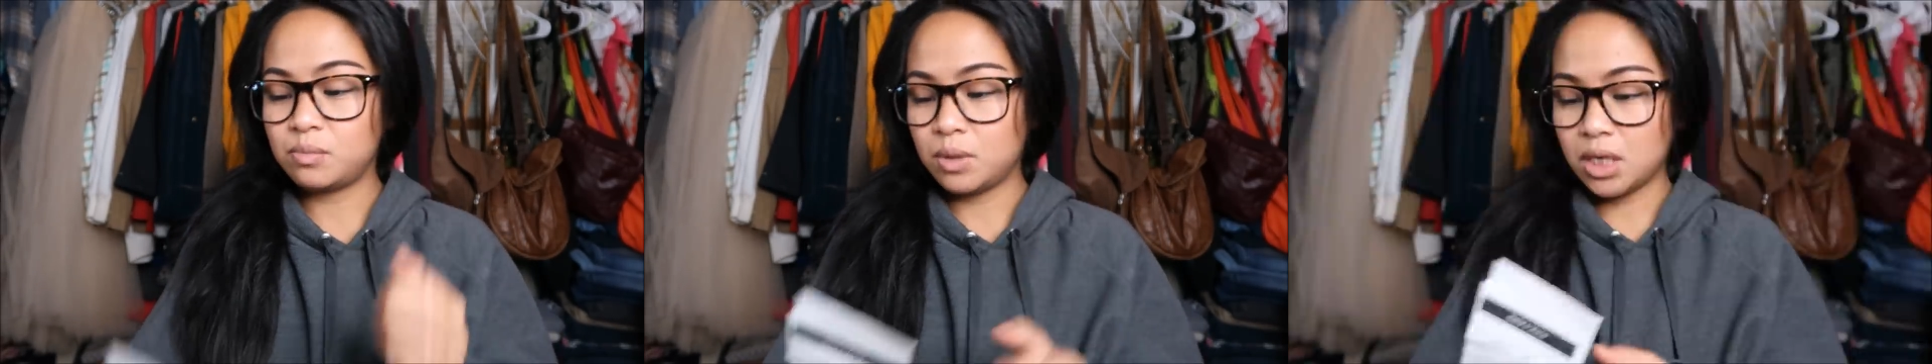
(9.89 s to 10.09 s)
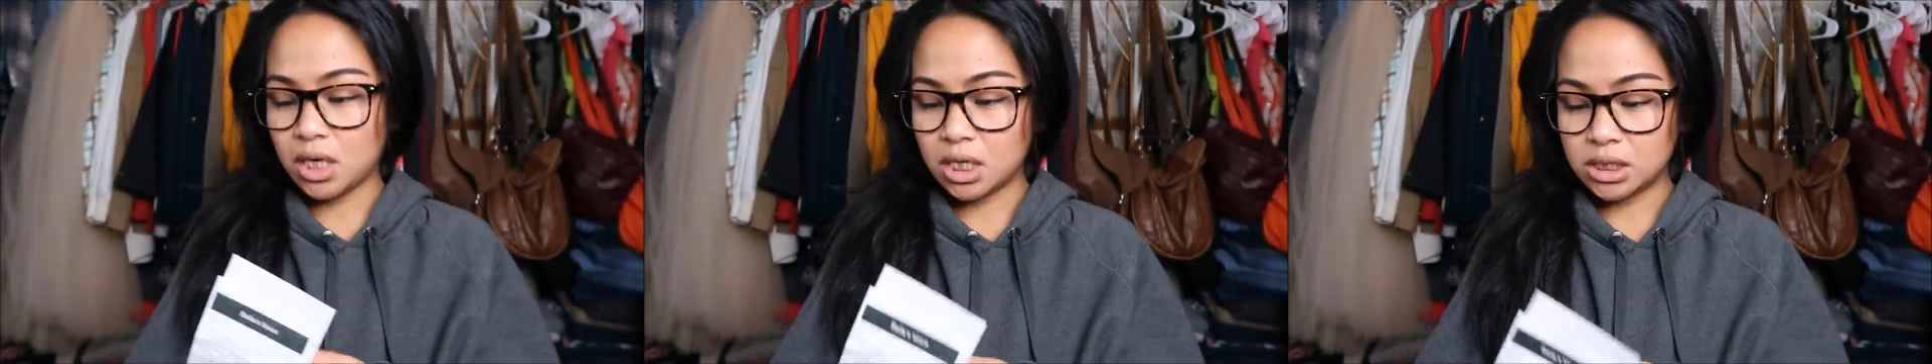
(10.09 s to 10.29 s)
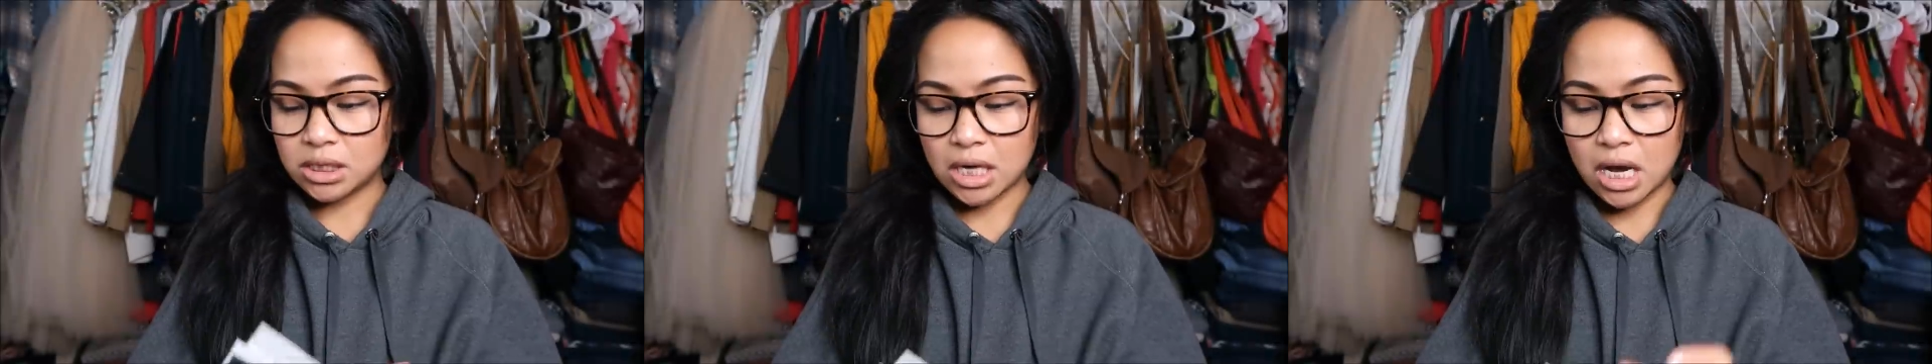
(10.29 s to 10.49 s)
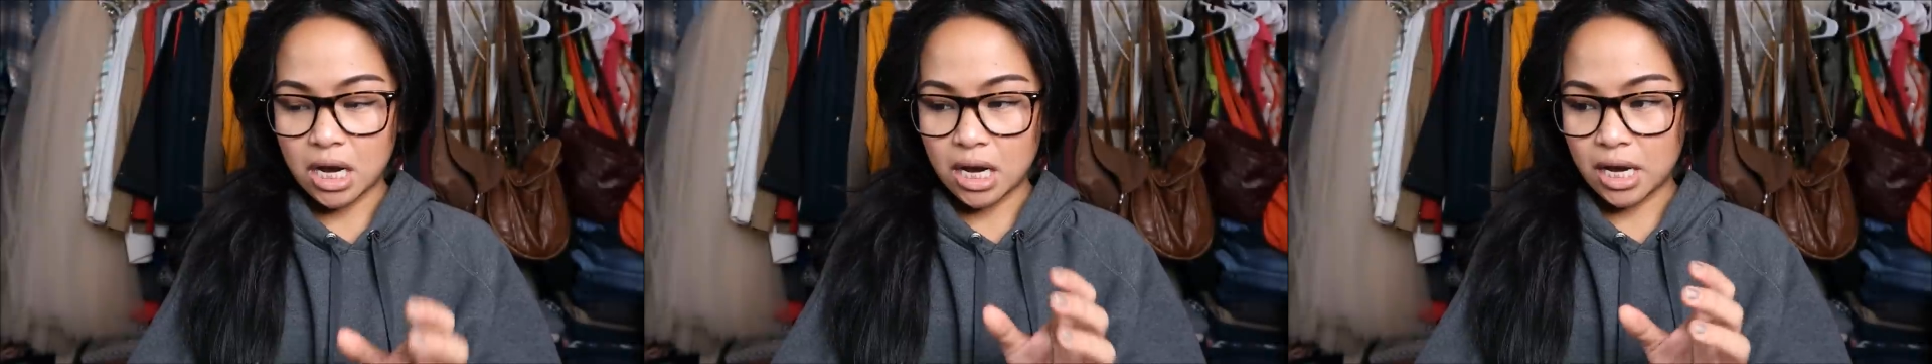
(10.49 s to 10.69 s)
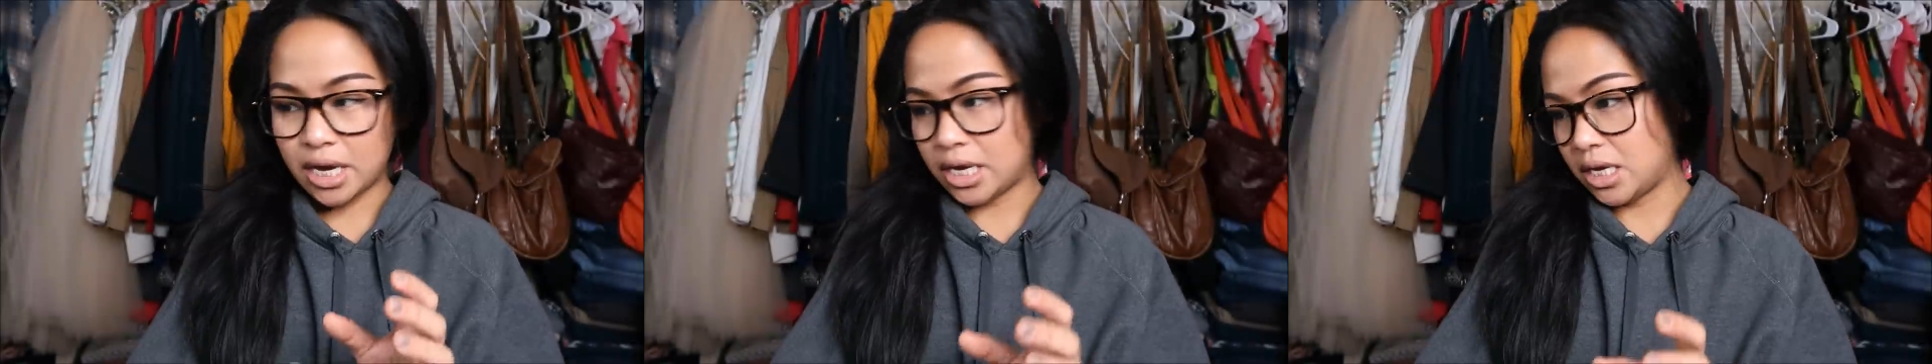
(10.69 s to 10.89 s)
because
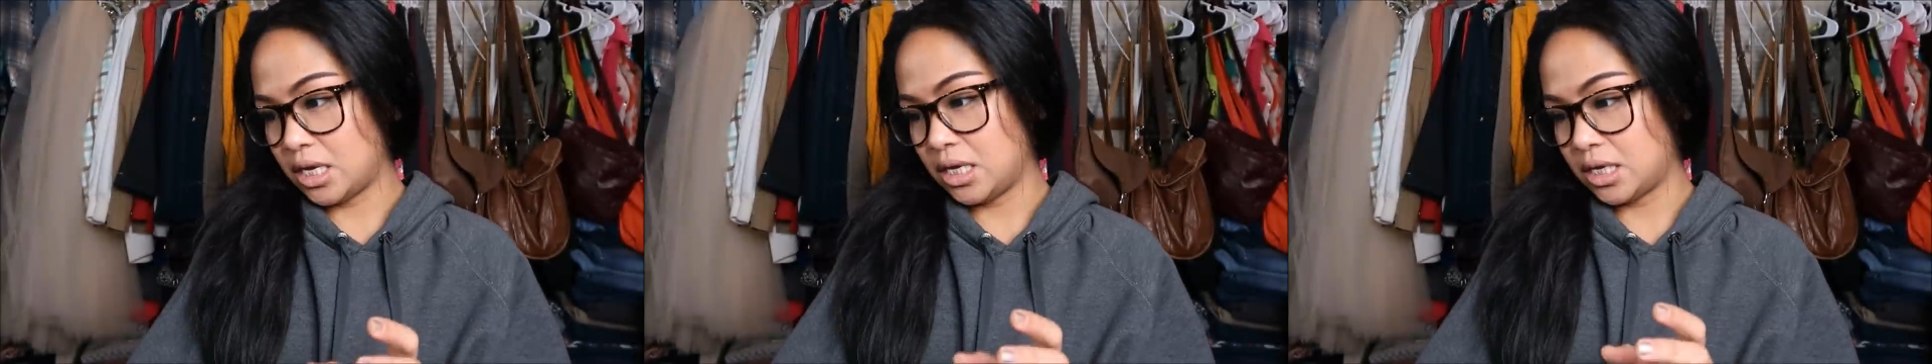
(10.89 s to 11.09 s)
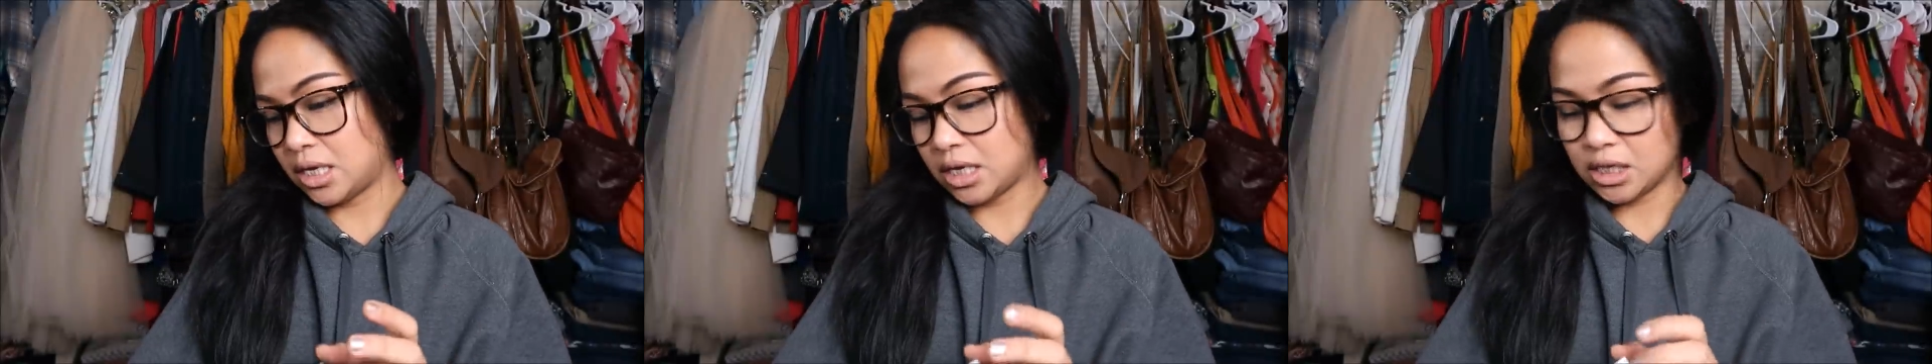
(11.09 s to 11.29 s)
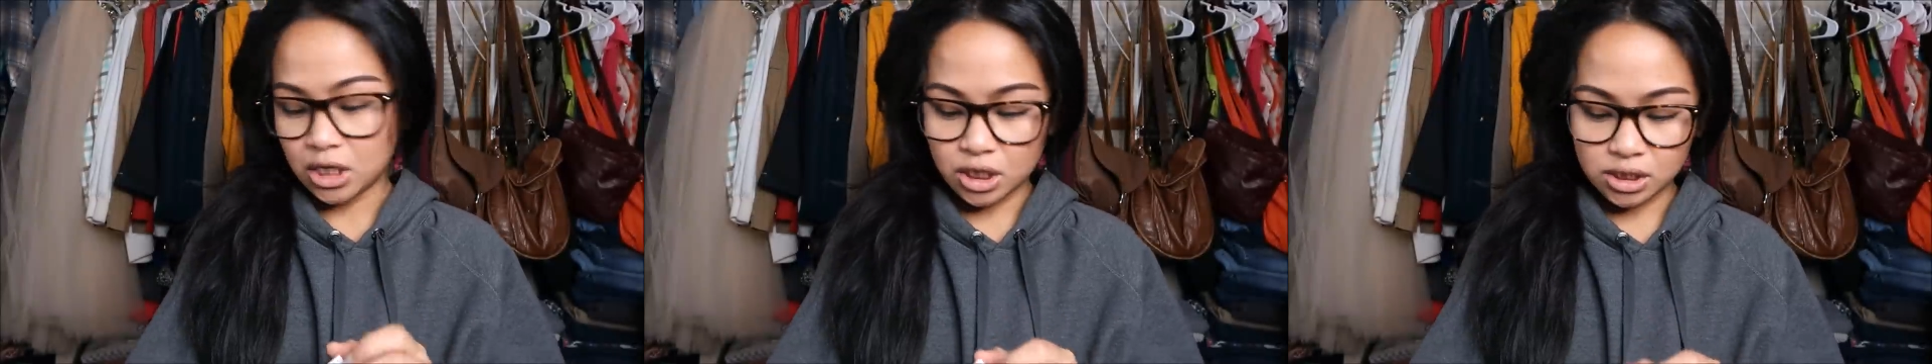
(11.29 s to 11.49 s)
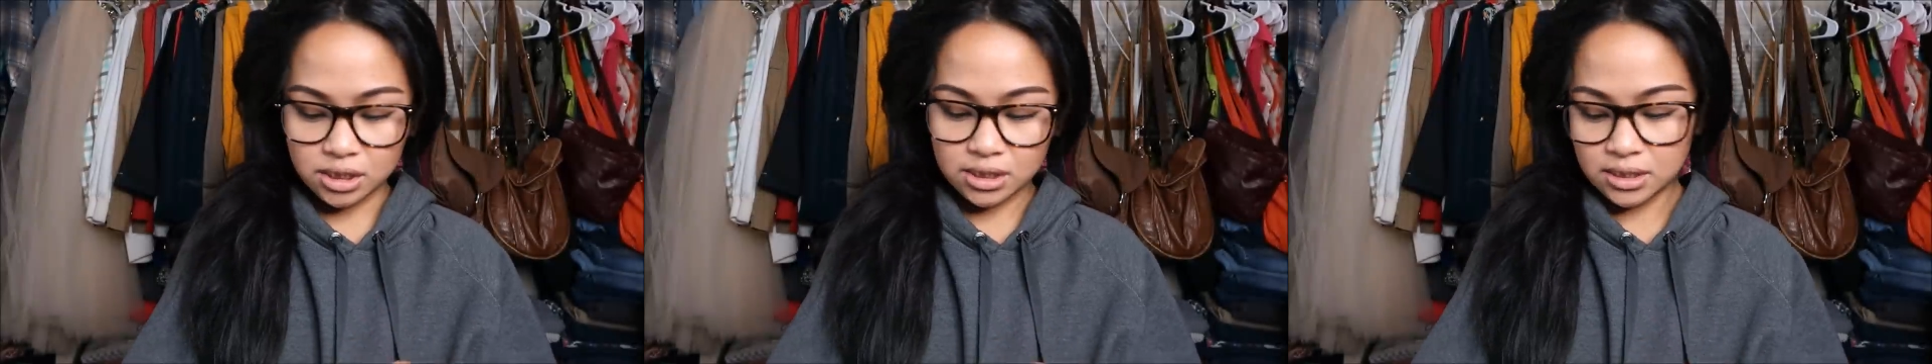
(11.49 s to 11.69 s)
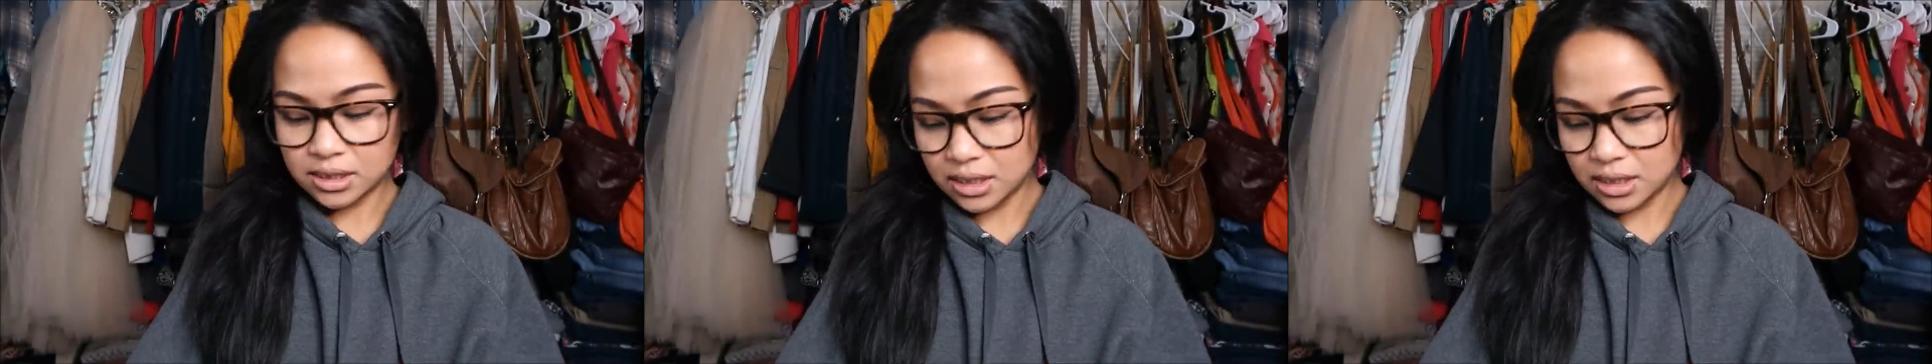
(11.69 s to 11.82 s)
I cannot